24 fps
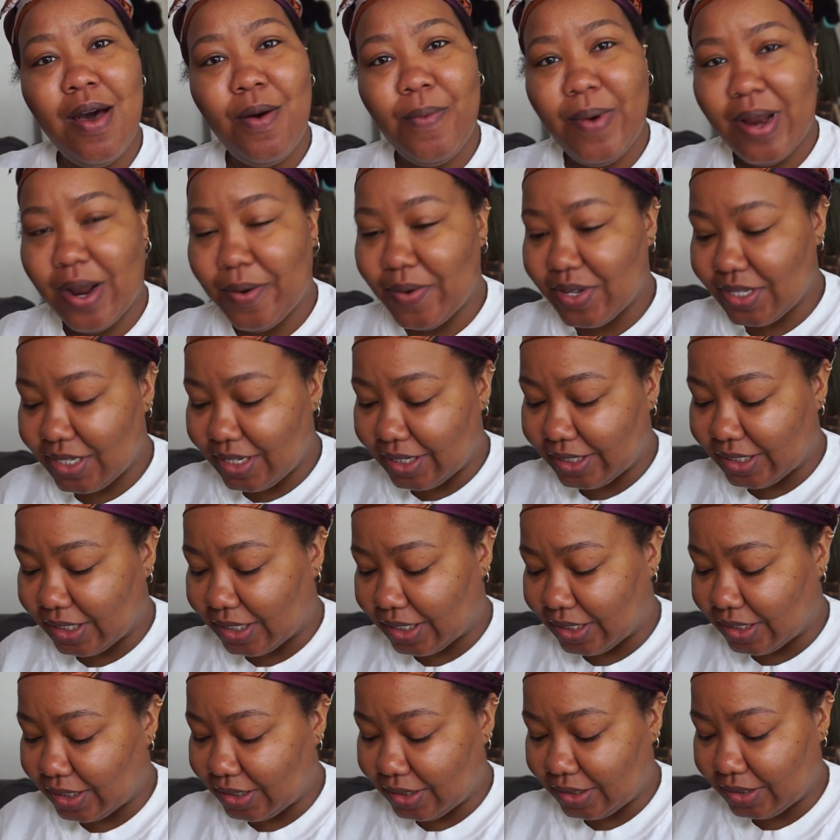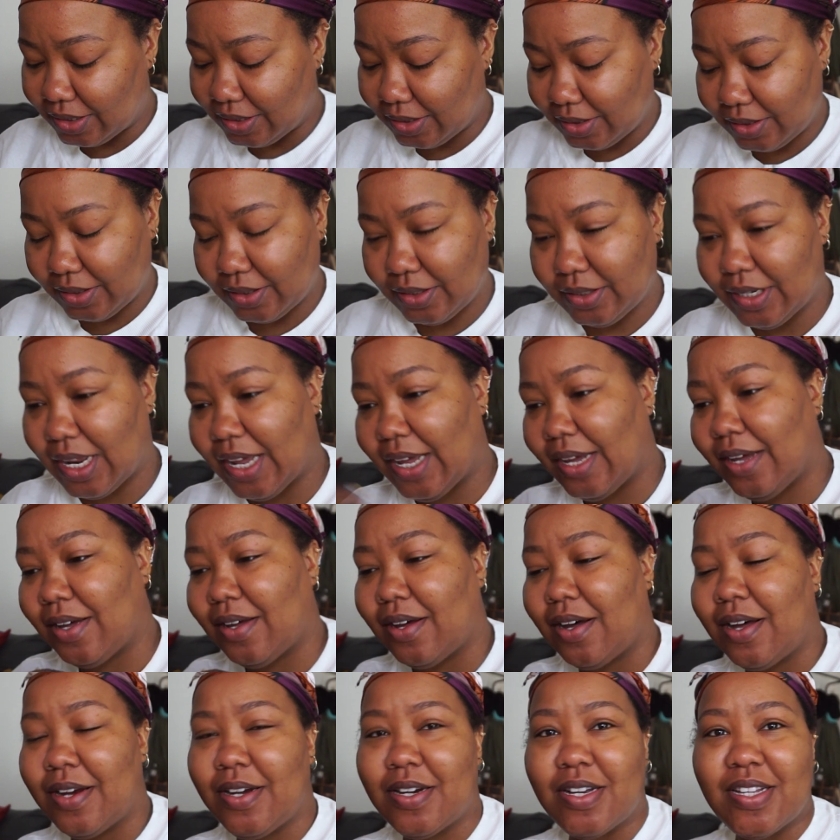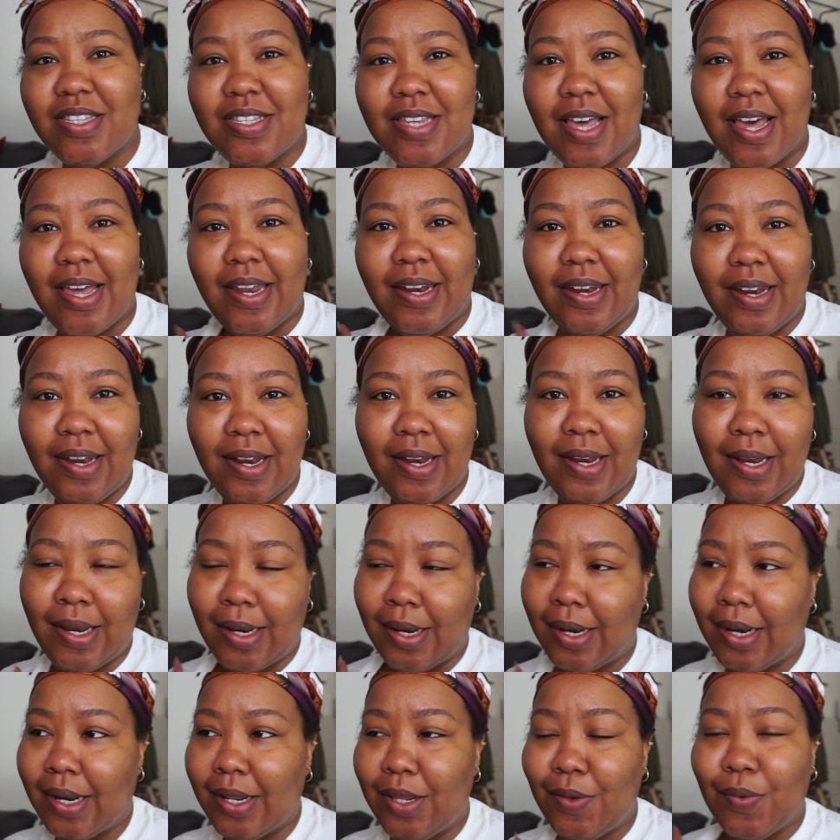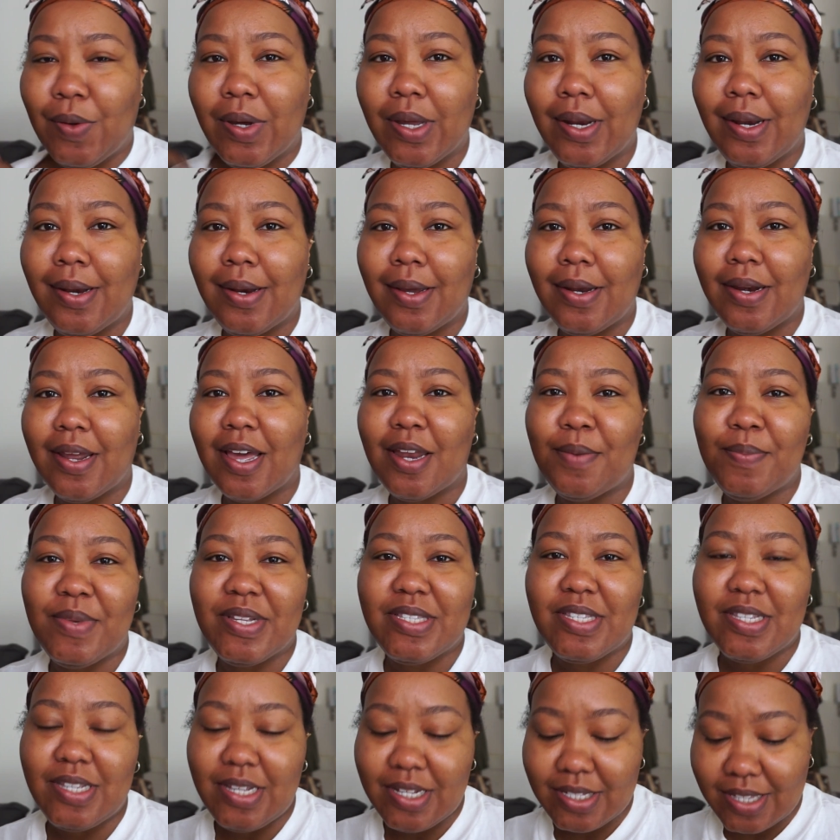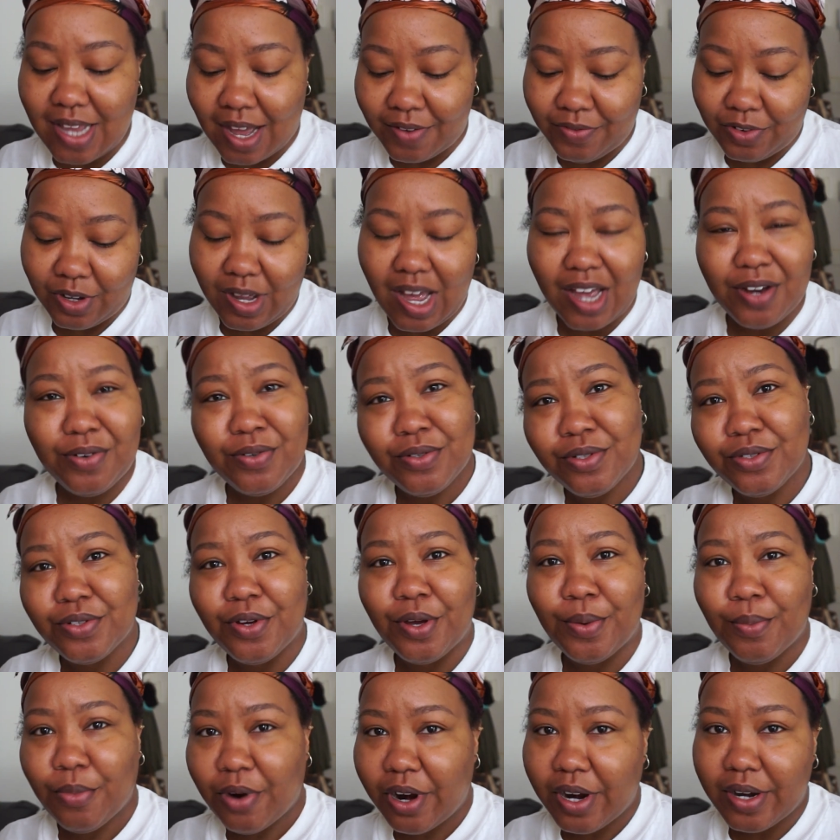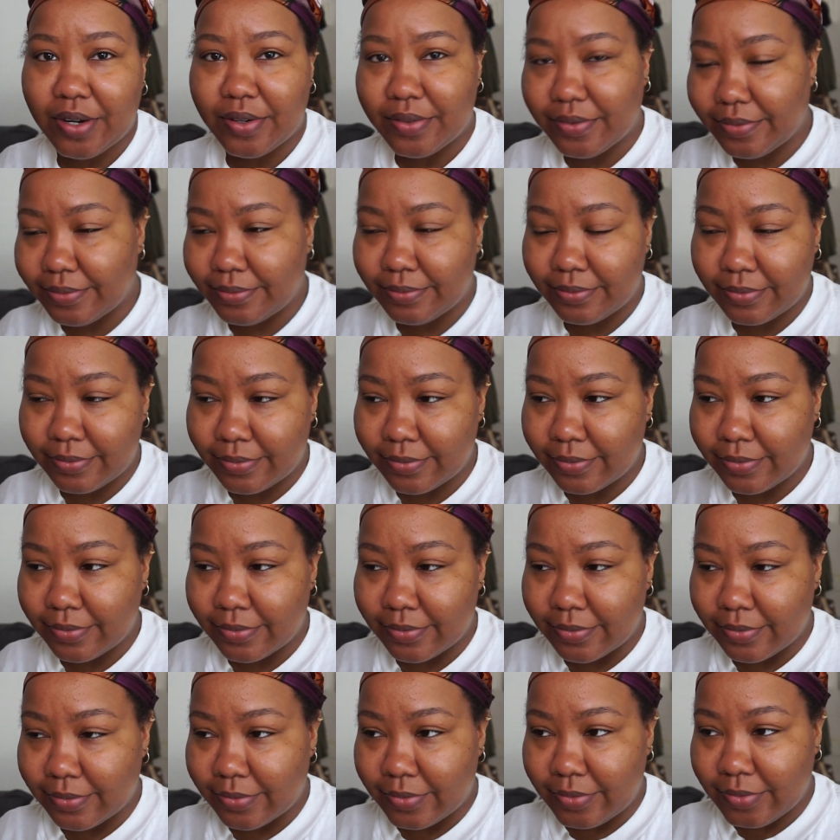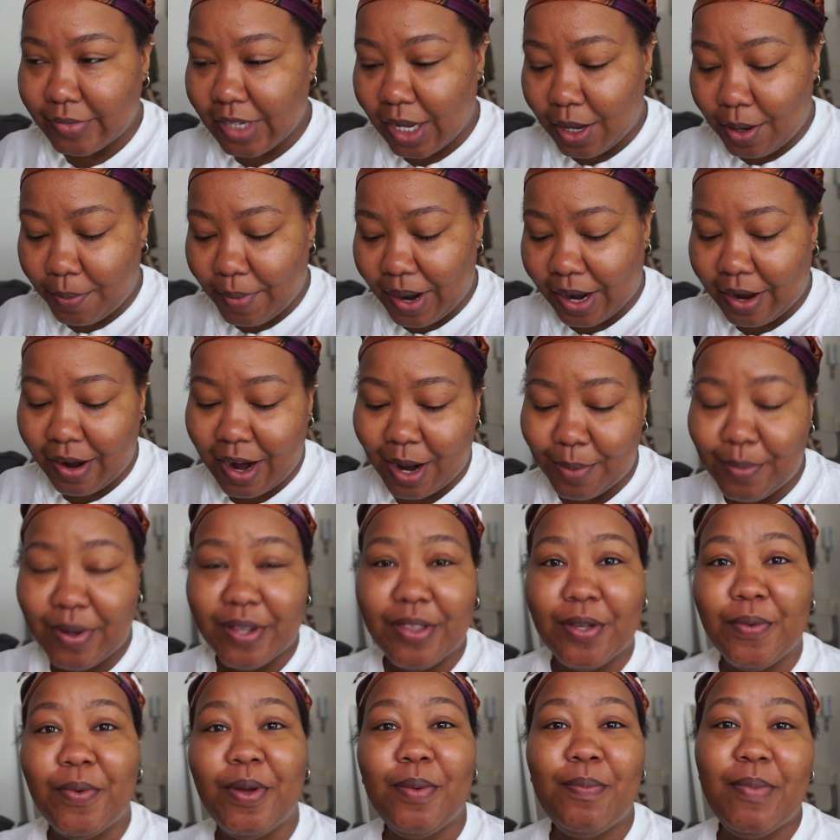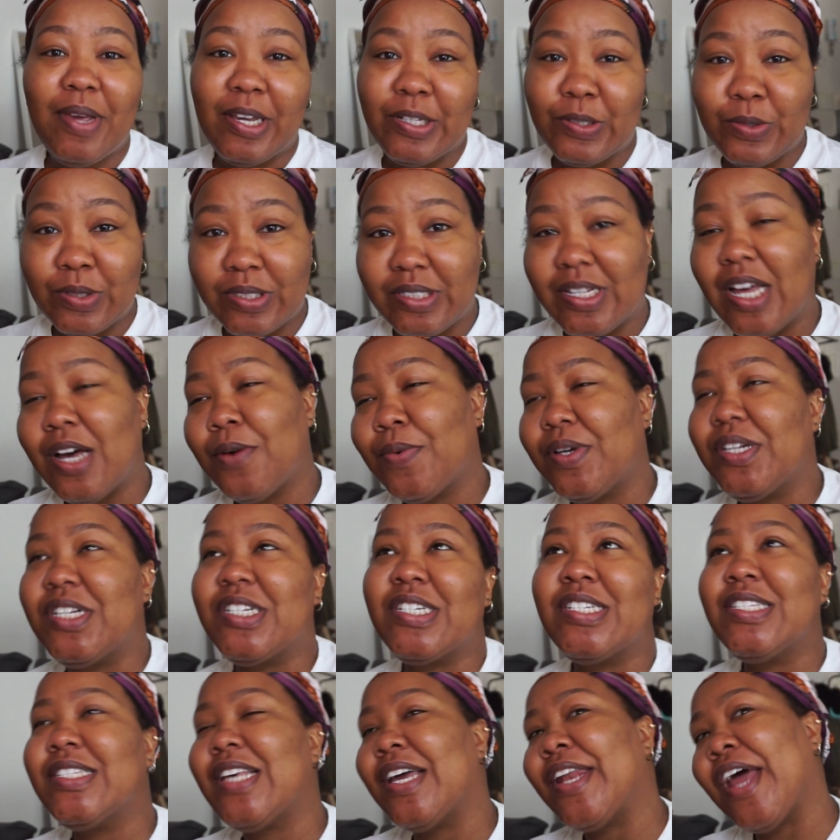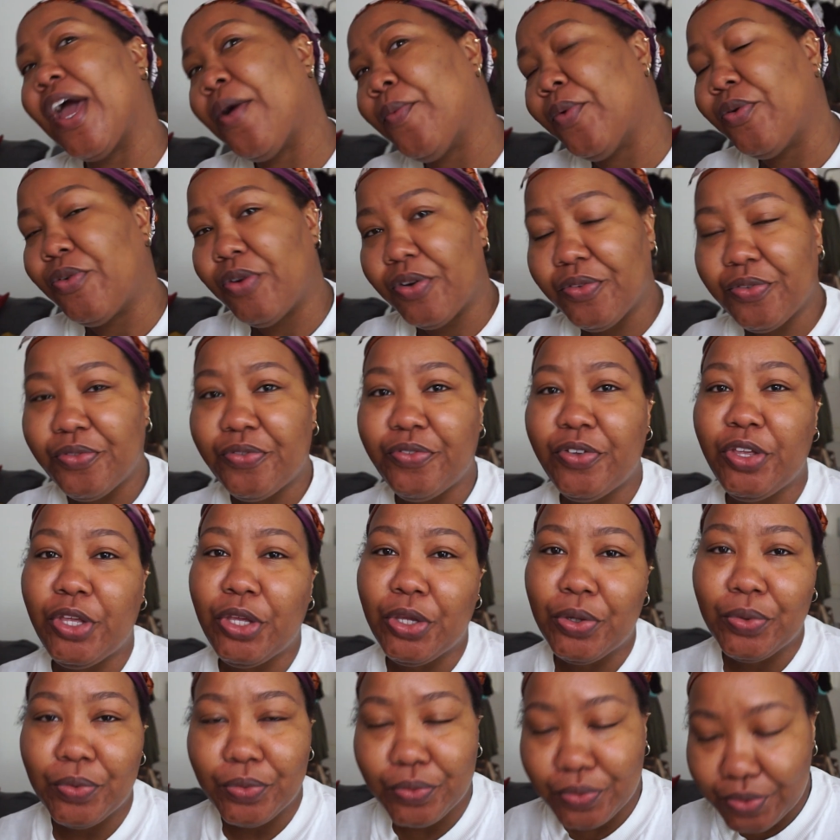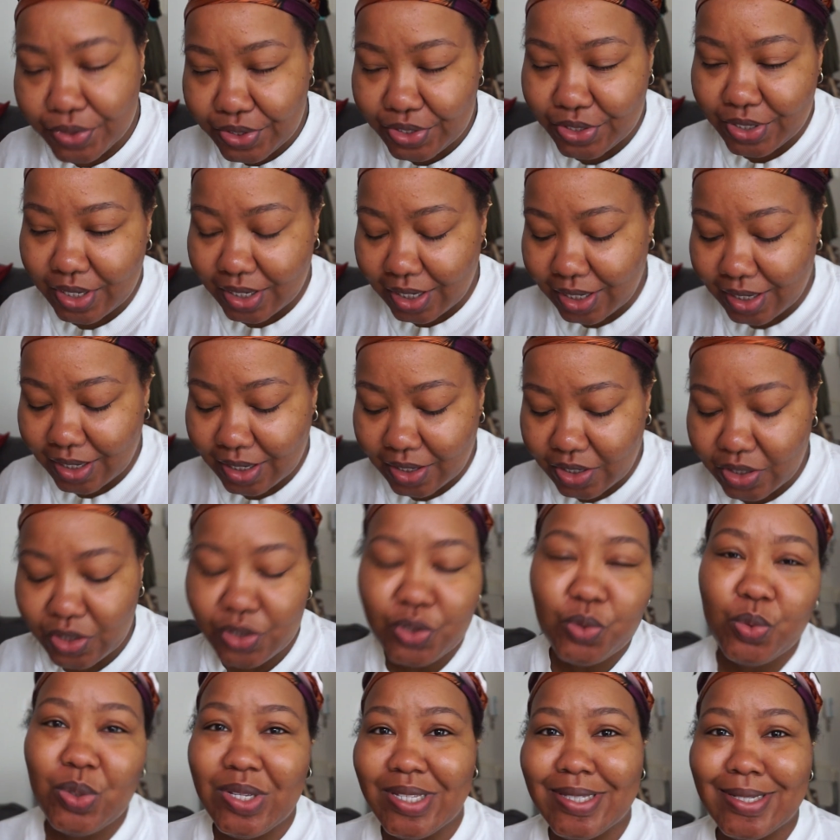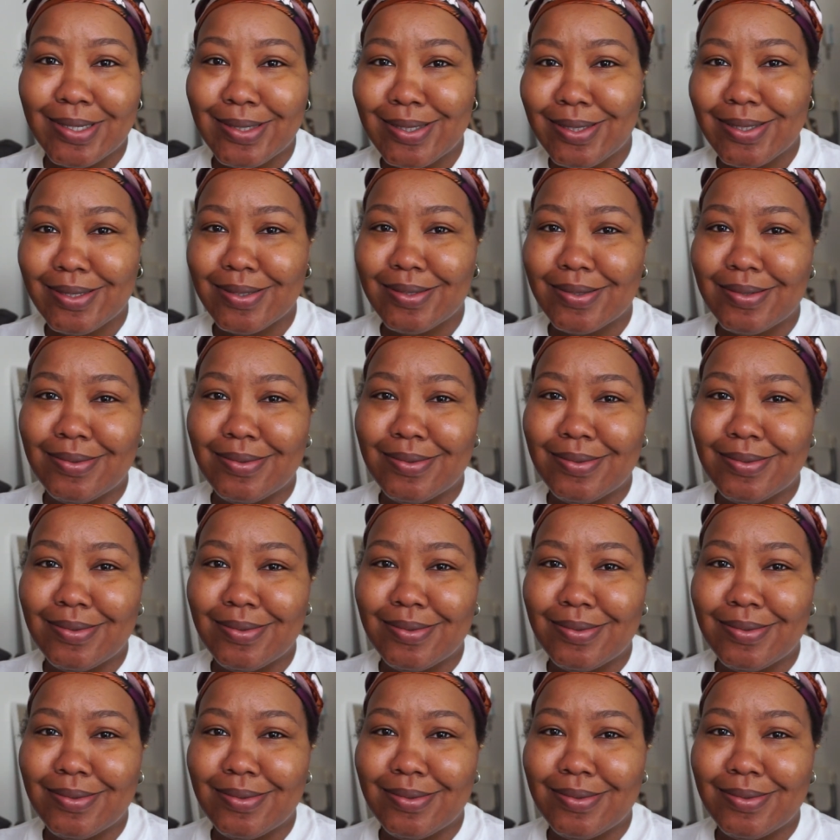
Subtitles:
when I was younger, like under 10, you could not get me to eat avocados on bread. My grandmother would make those sandwiches and I would refuse to eat it.